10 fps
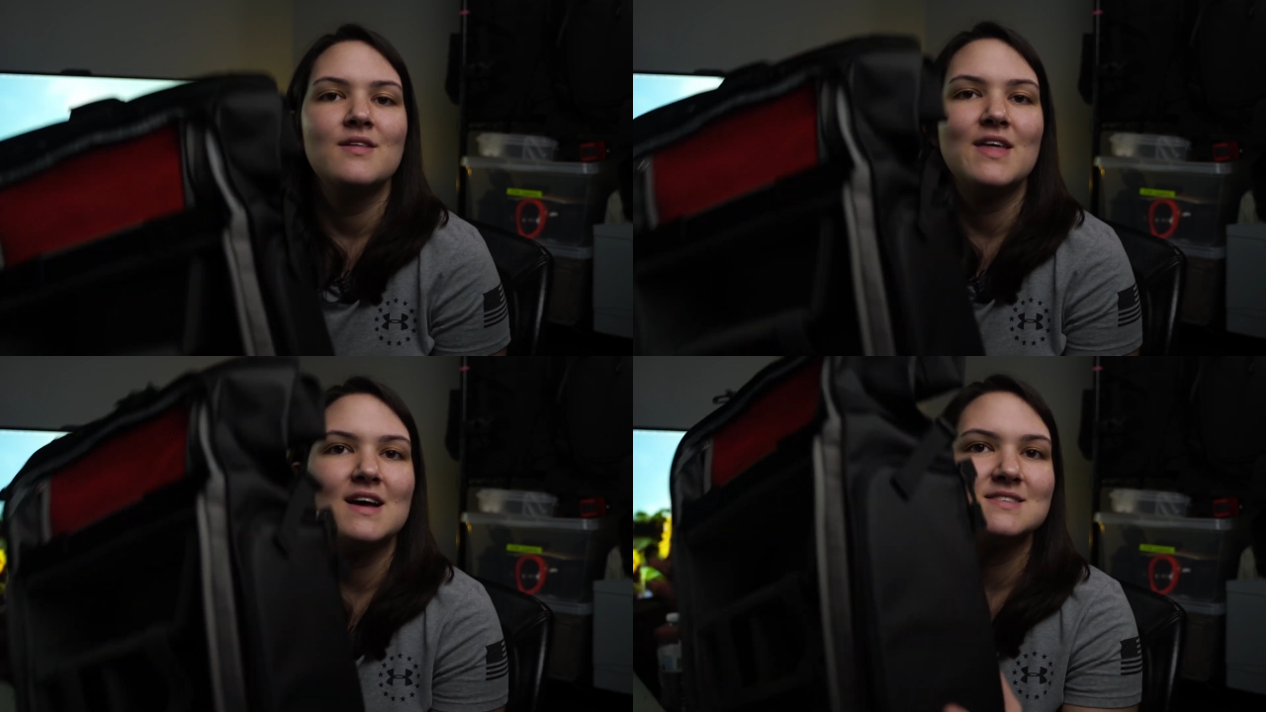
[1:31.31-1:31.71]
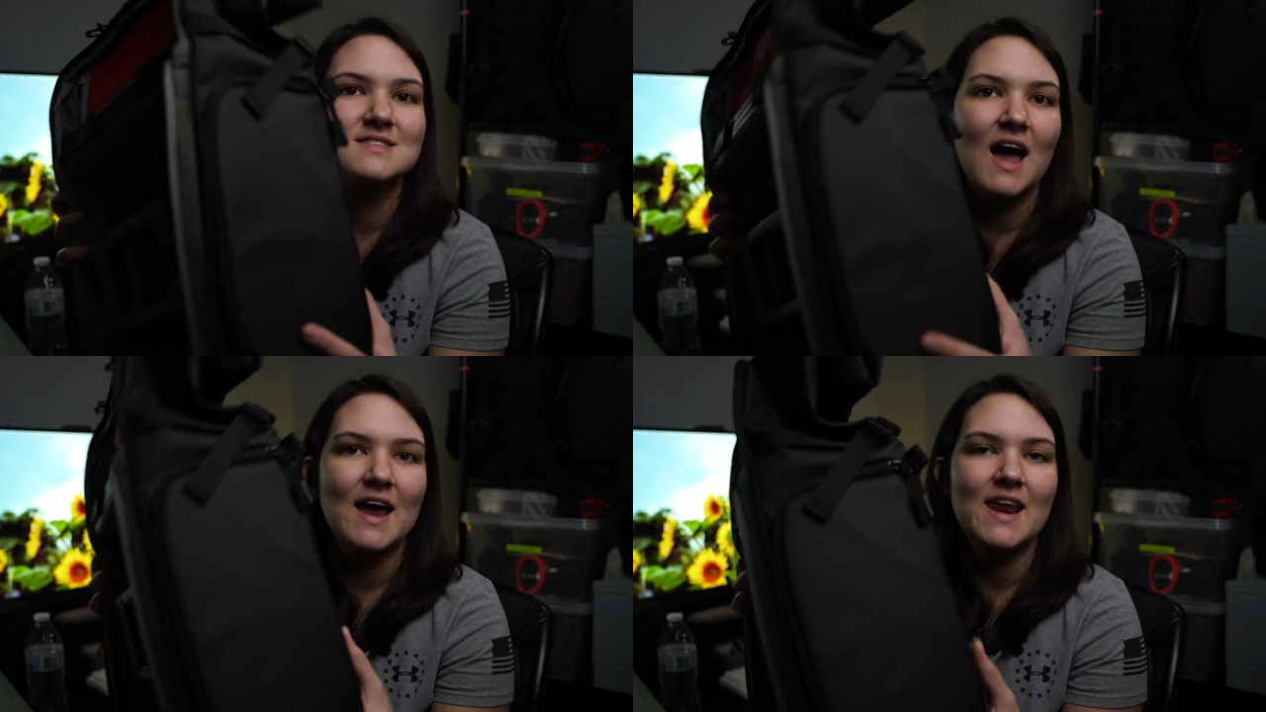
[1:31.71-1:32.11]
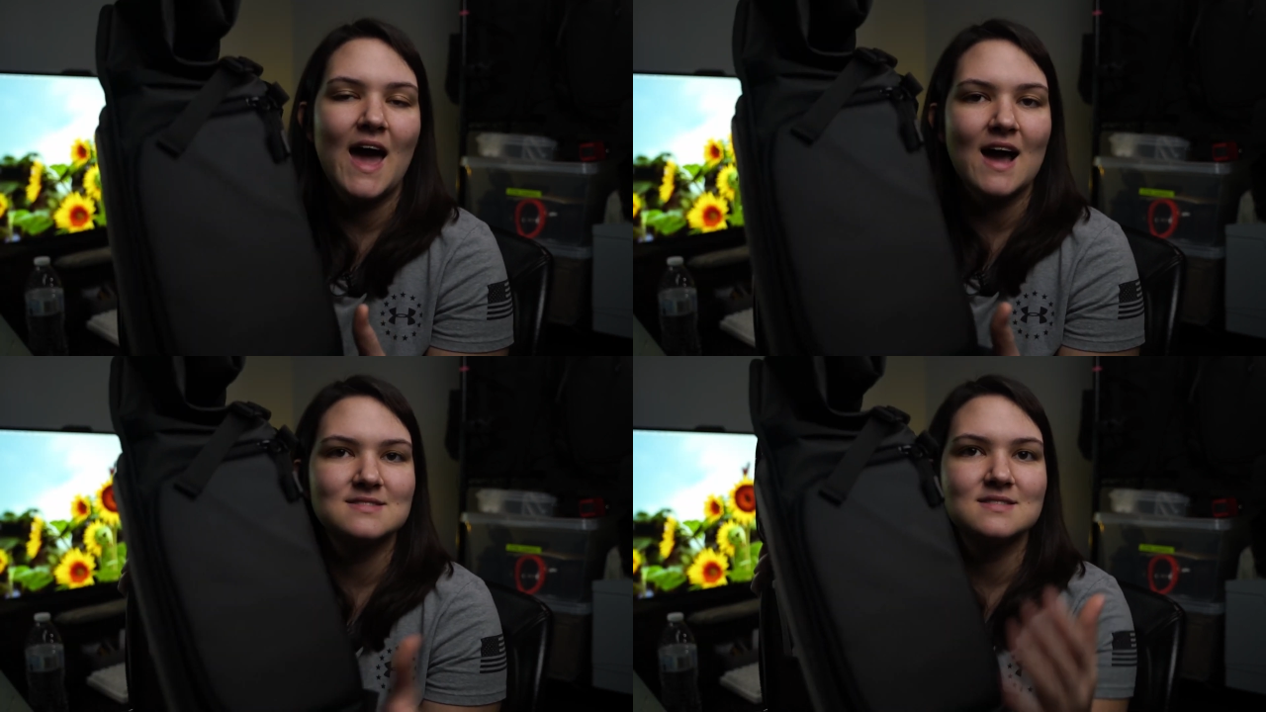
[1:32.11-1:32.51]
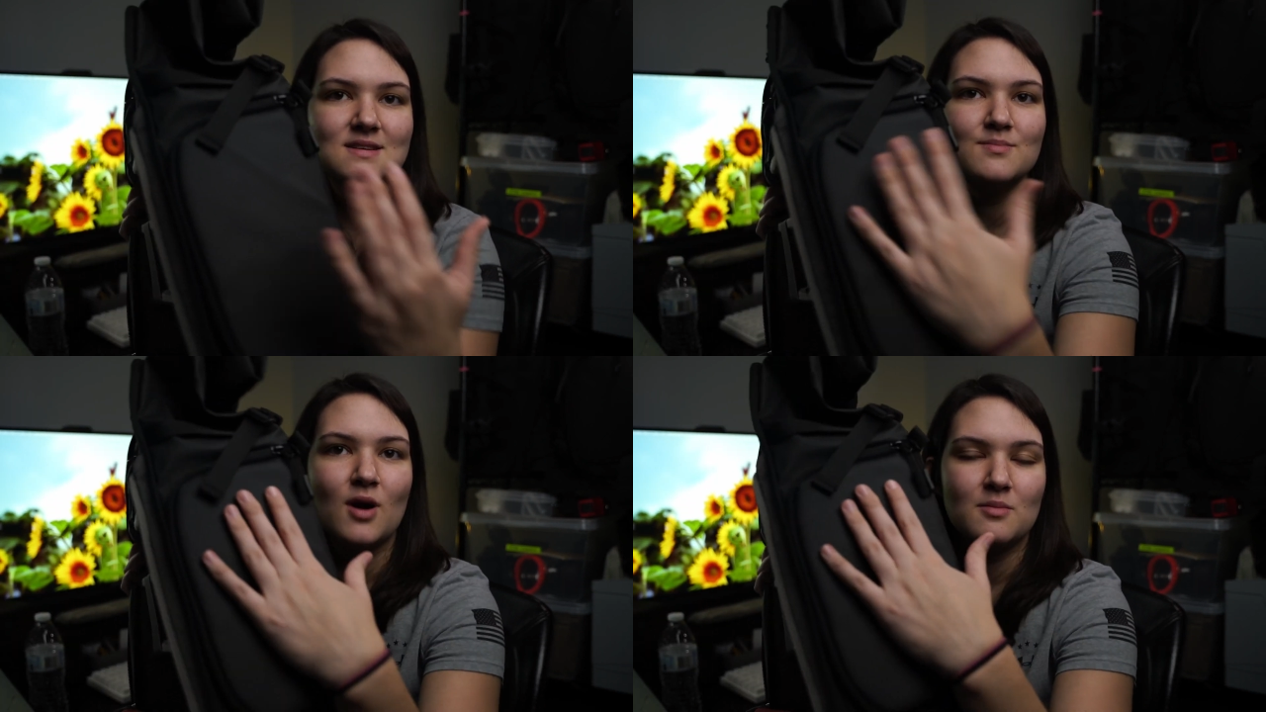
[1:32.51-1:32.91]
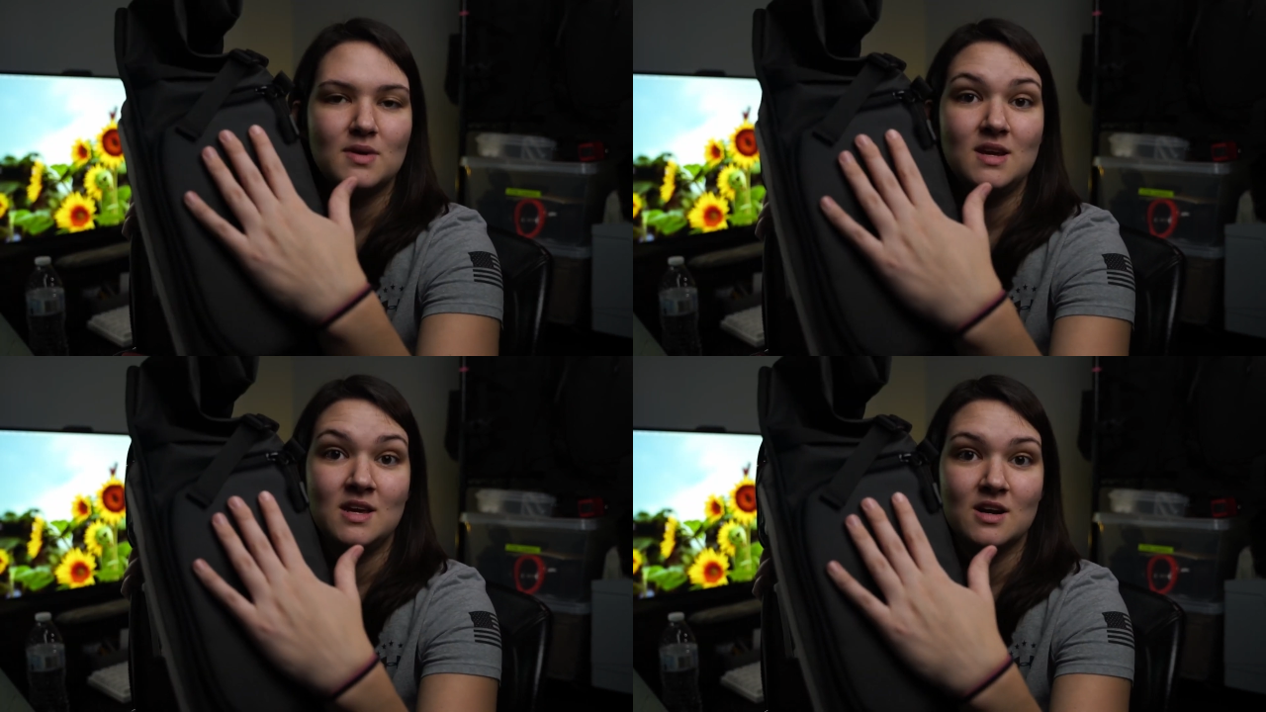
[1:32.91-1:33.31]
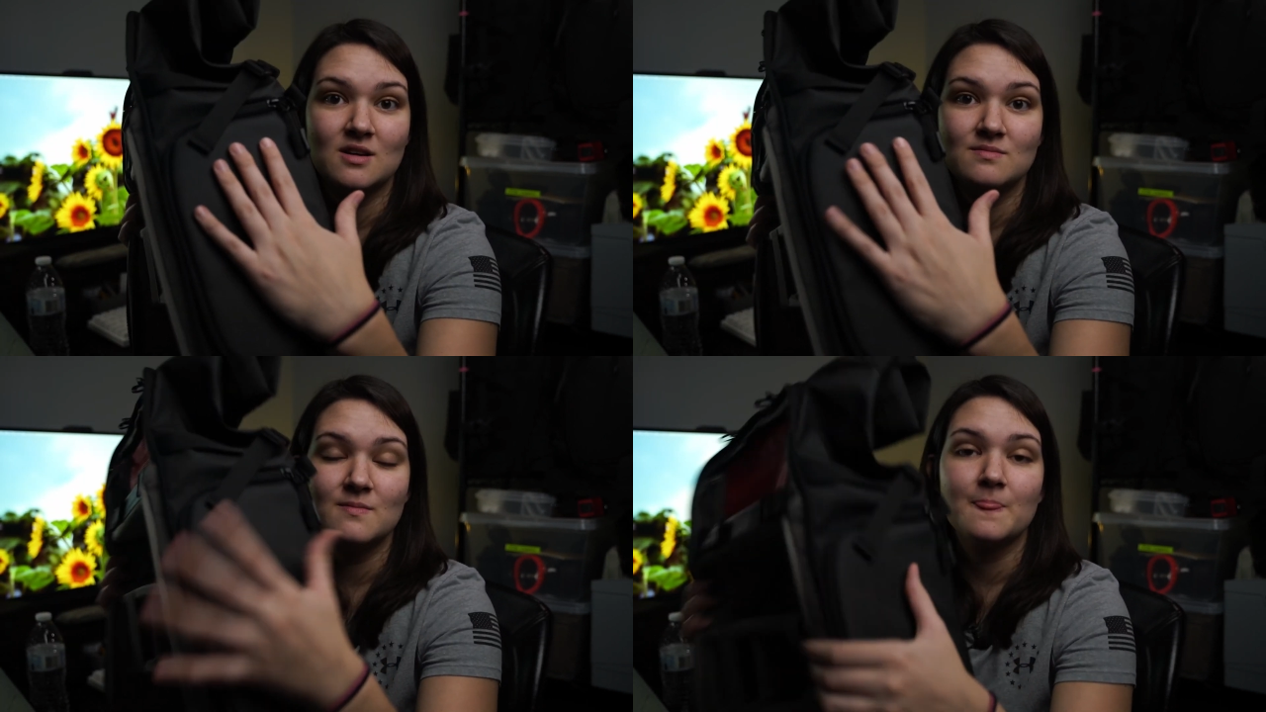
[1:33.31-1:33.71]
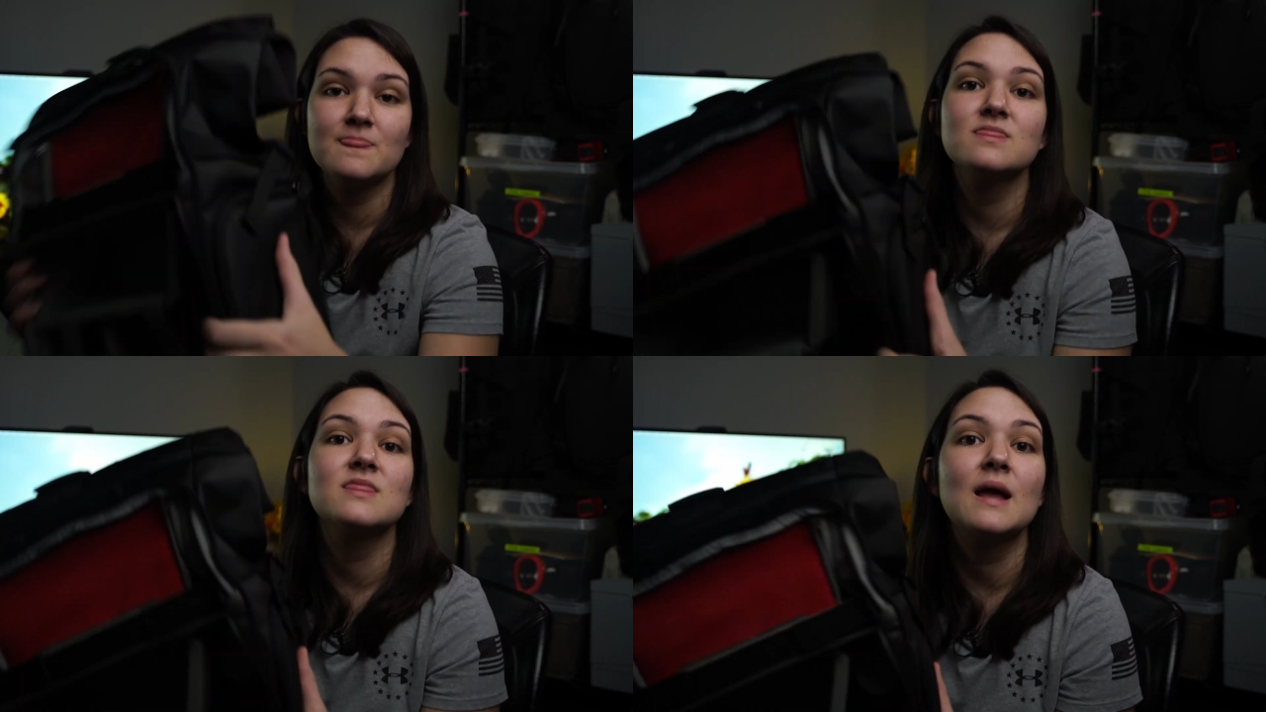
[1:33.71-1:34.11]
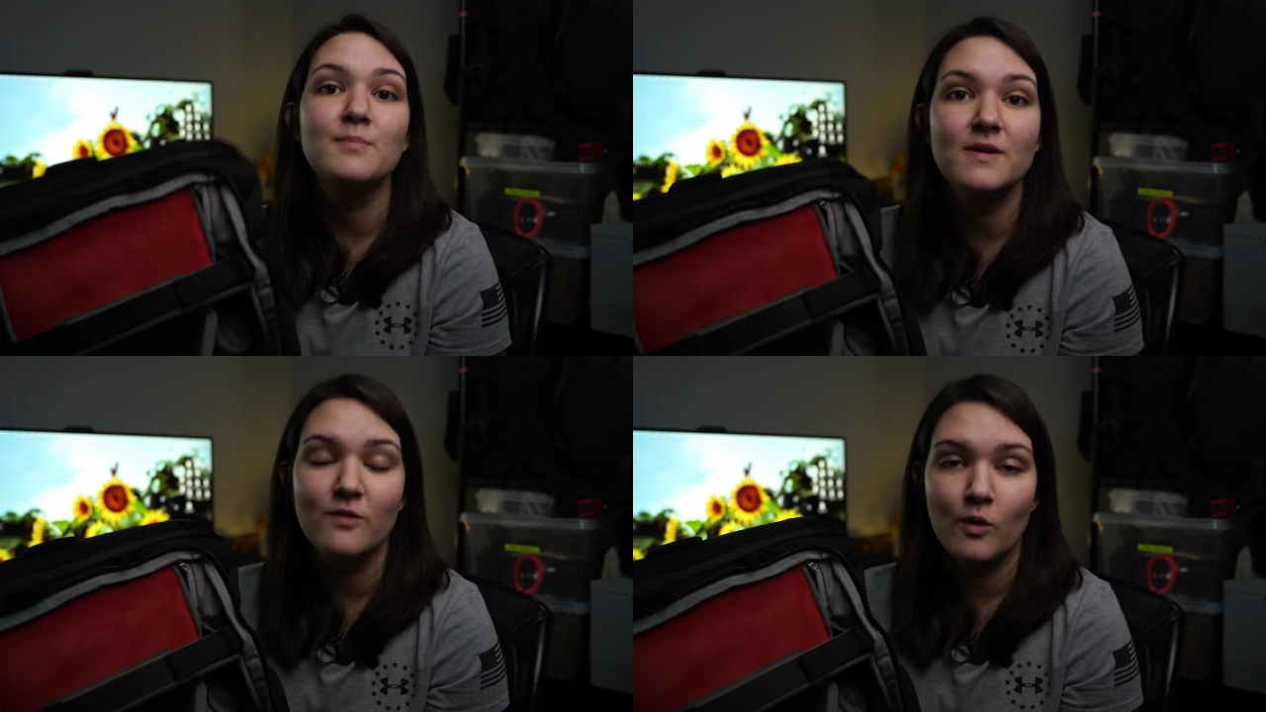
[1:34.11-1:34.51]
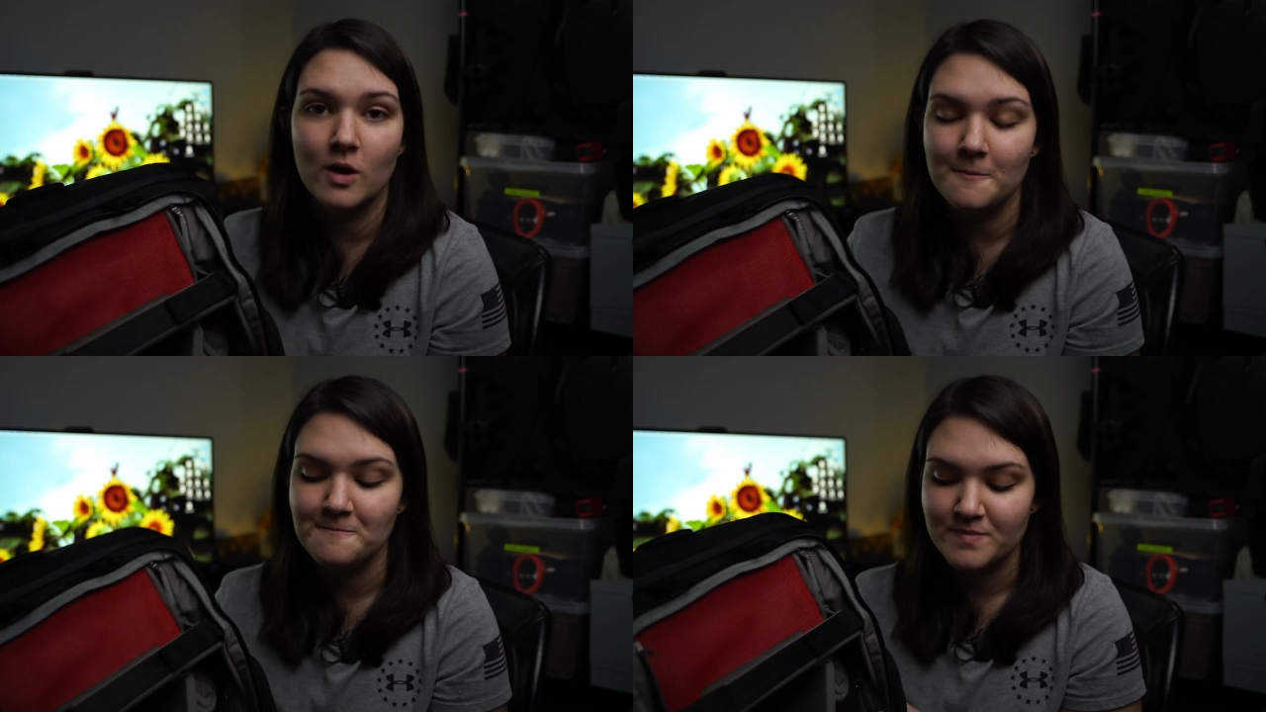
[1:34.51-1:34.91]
that side access compartment here like before,